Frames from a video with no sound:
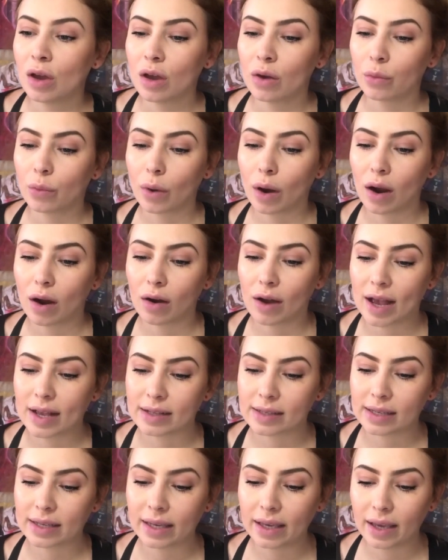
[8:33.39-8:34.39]

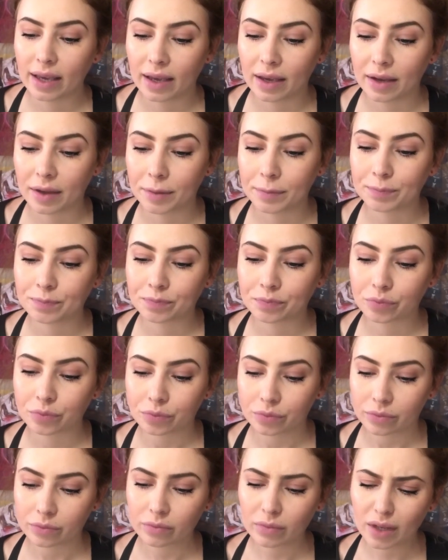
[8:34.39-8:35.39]
Whereas he,
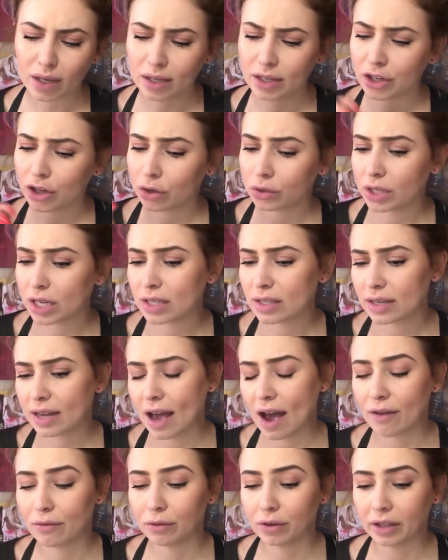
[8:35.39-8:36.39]
doesn't
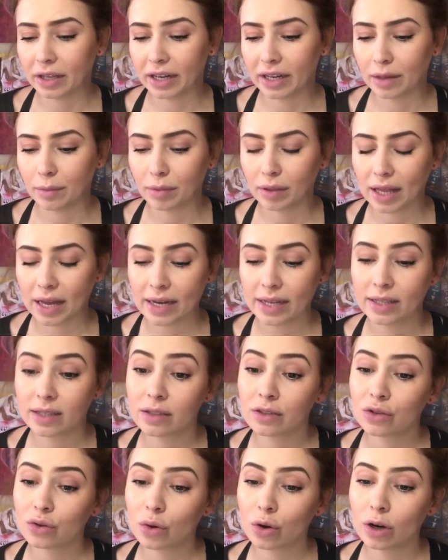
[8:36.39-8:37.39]
have really any planets
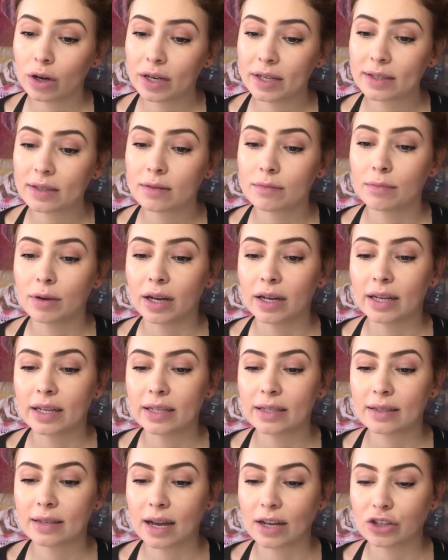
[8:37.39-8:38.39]
in Taurus, but
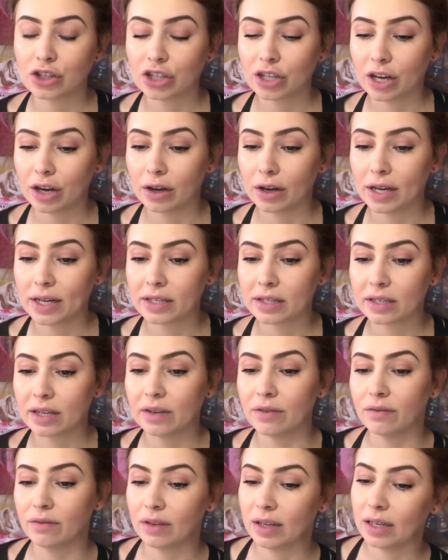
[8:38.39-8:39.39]
his Sagittarius
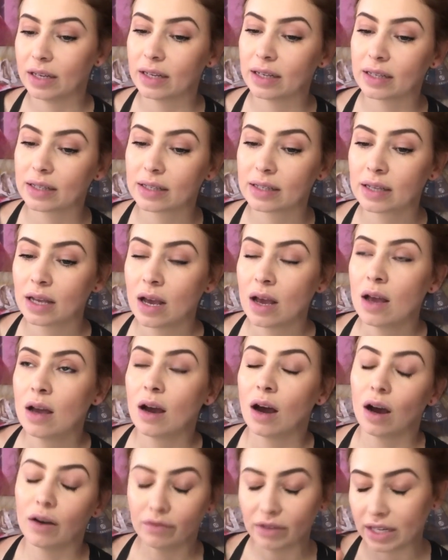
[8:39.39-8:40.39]
in Venus,
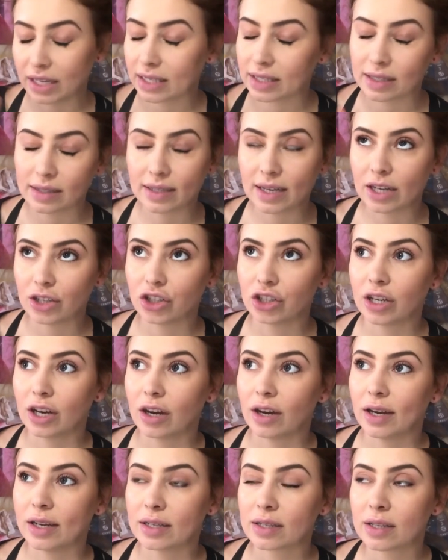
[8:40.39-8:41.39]
Venus in
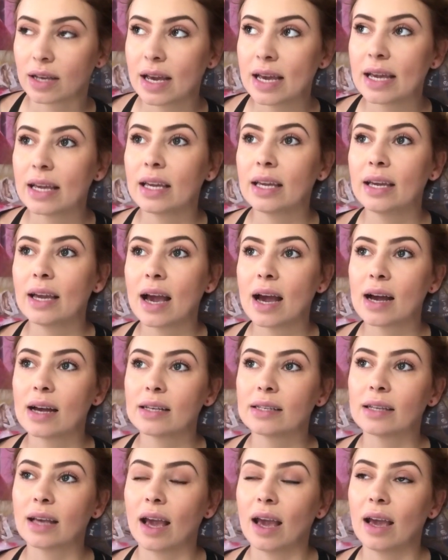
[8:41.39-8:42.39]
Sagittarius, he
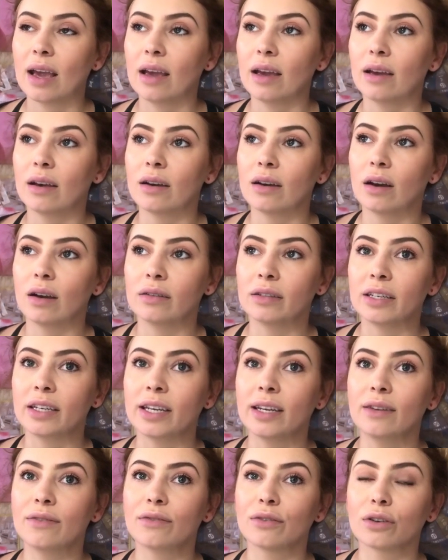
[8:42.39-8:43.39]
has a
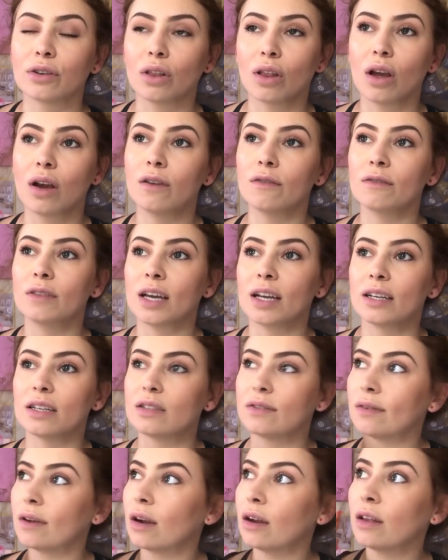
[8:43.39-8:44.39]
need for love that
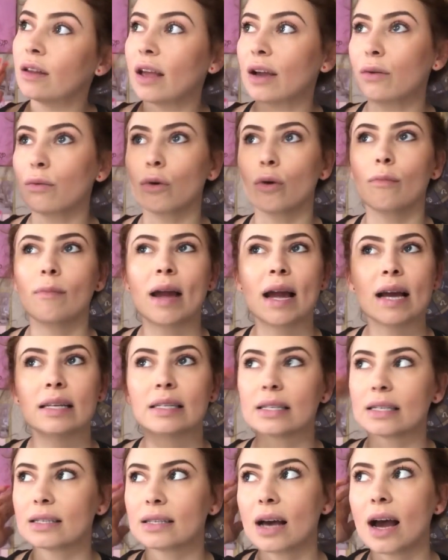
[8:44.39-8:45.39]
is very
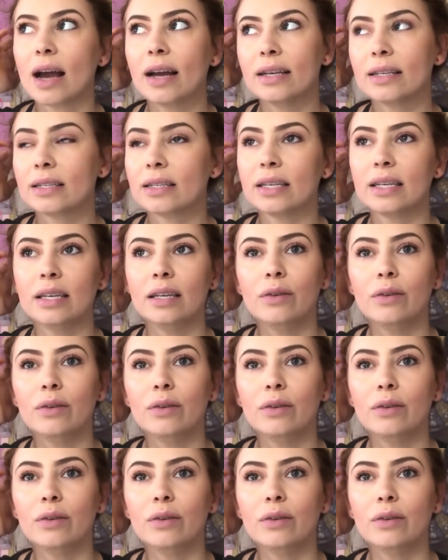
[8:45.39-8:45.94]
romanticized.